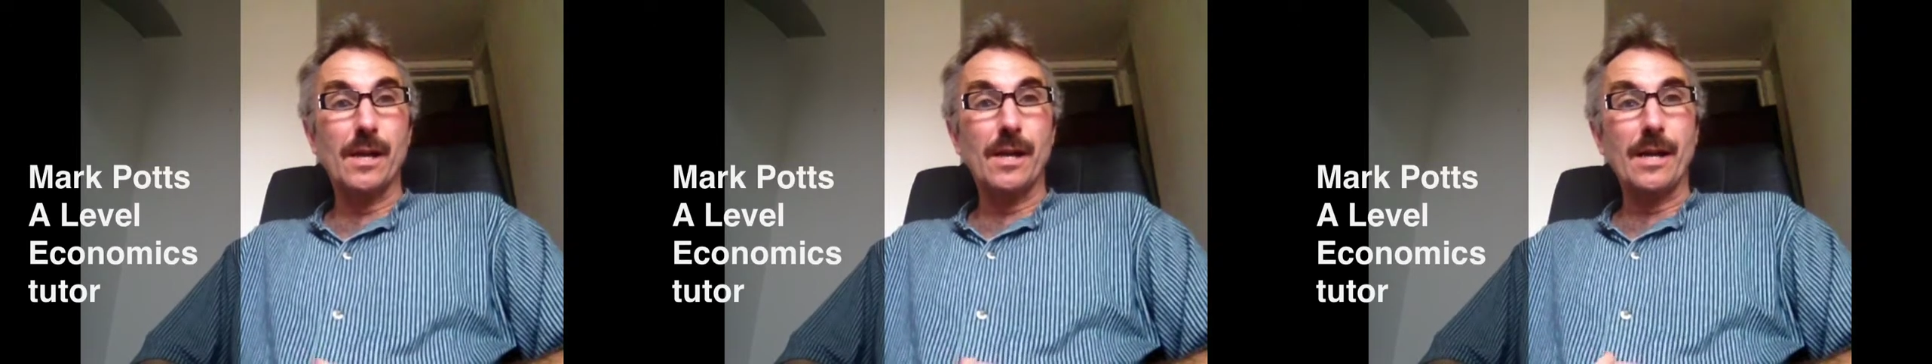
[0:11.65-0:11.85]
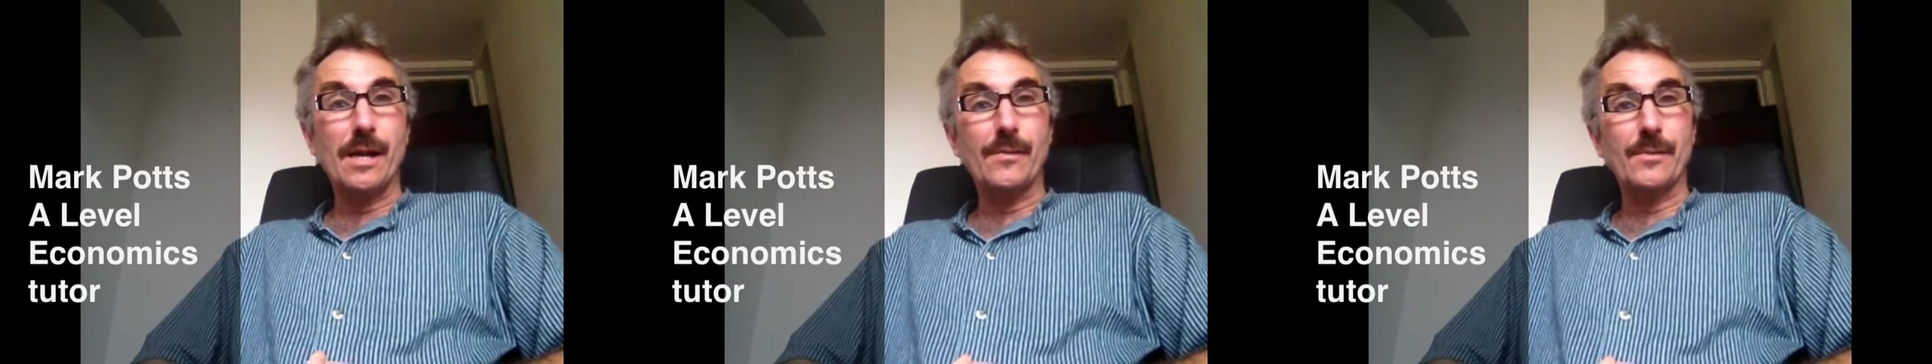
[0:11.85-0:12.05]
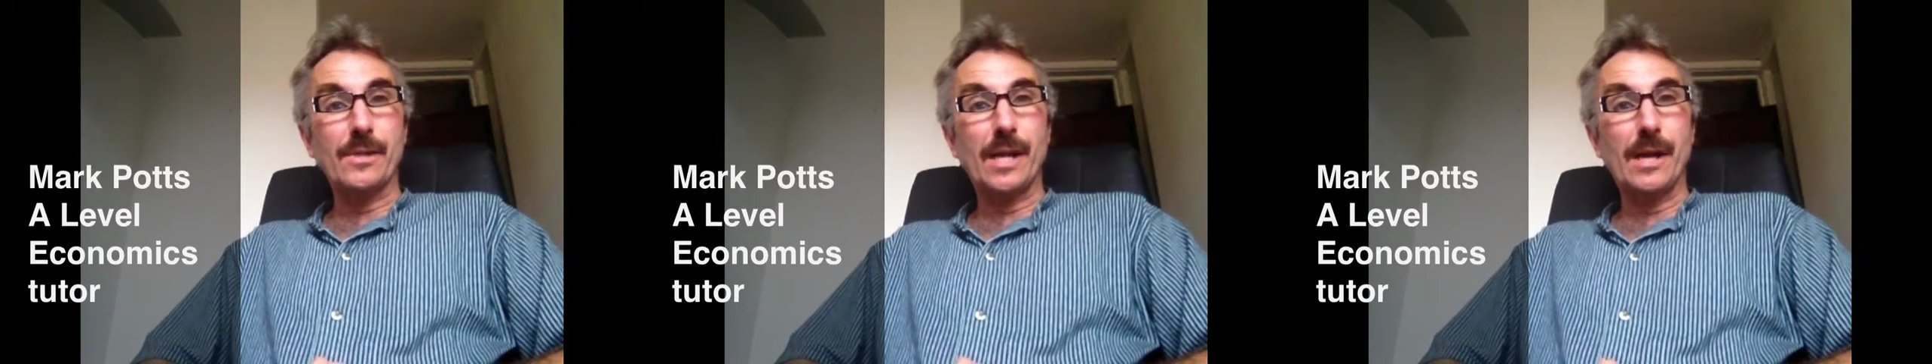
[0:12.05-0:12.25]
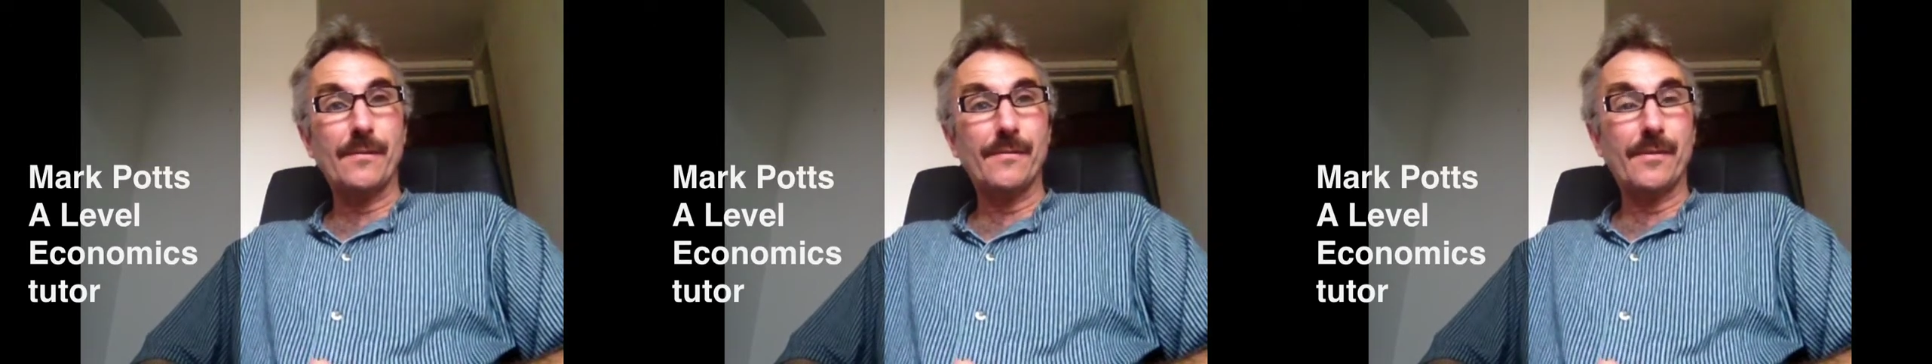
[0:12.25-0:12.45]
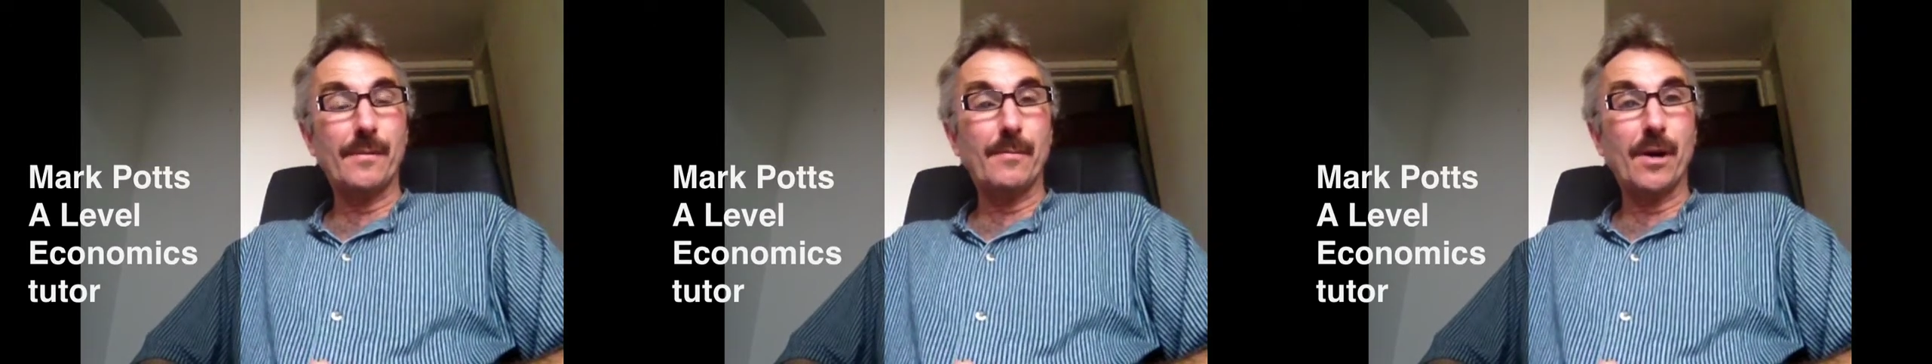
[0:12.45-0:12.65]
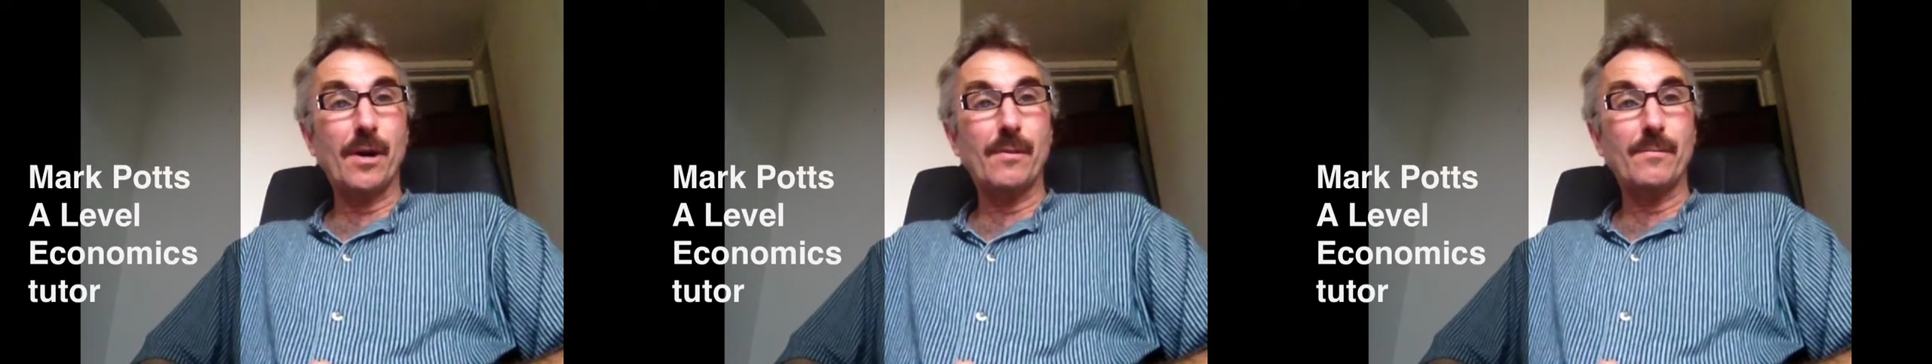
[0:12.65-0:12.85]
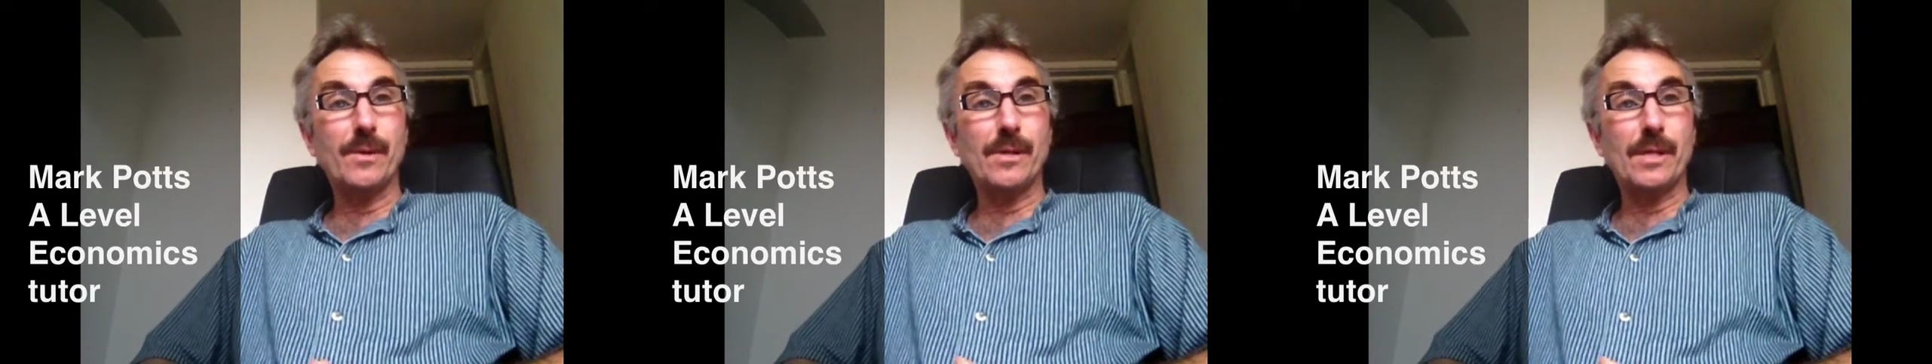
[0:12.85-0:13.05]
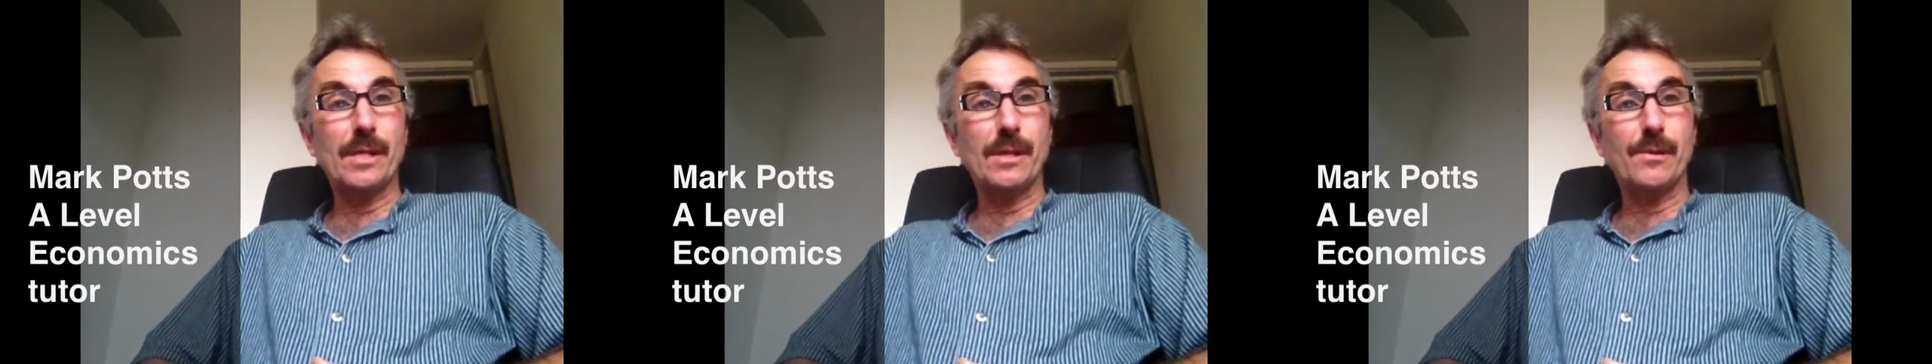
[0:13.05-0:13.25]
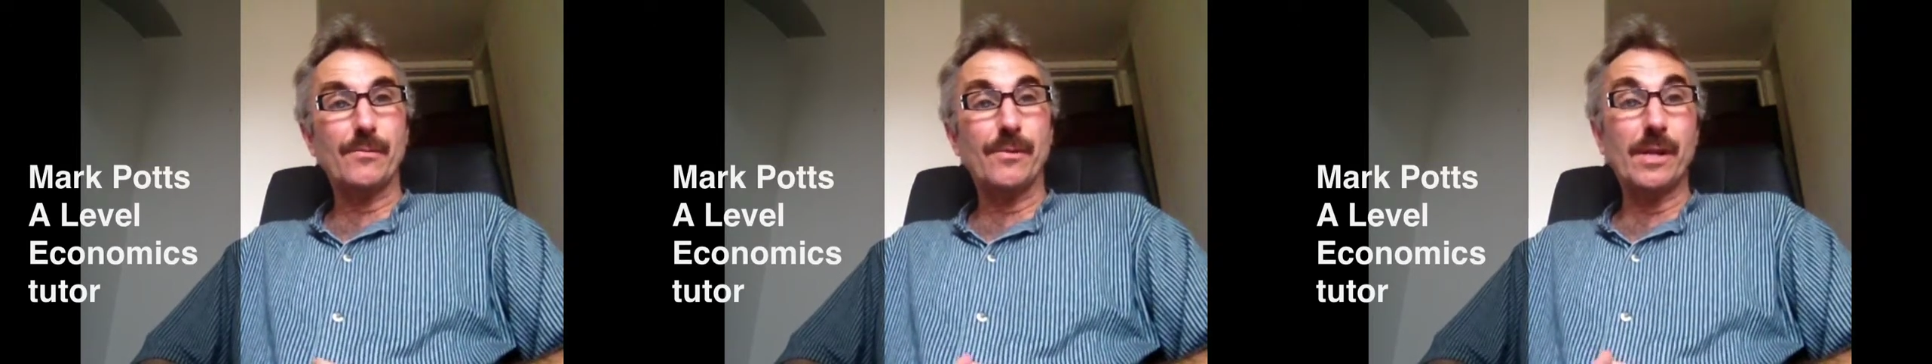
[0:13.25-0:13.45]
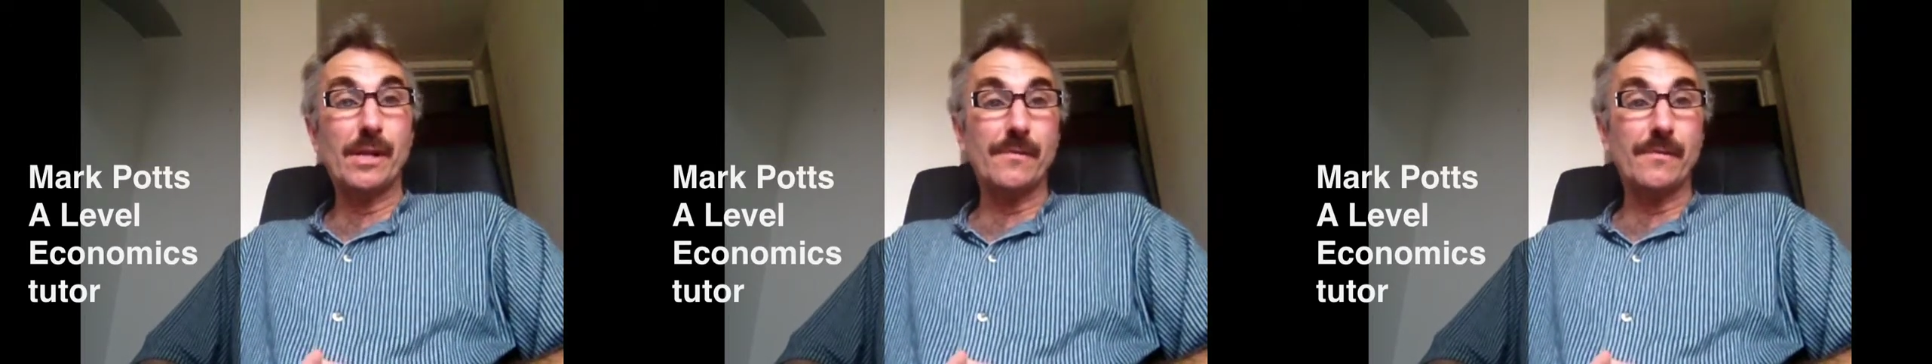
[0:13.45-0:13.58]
I was head of department in three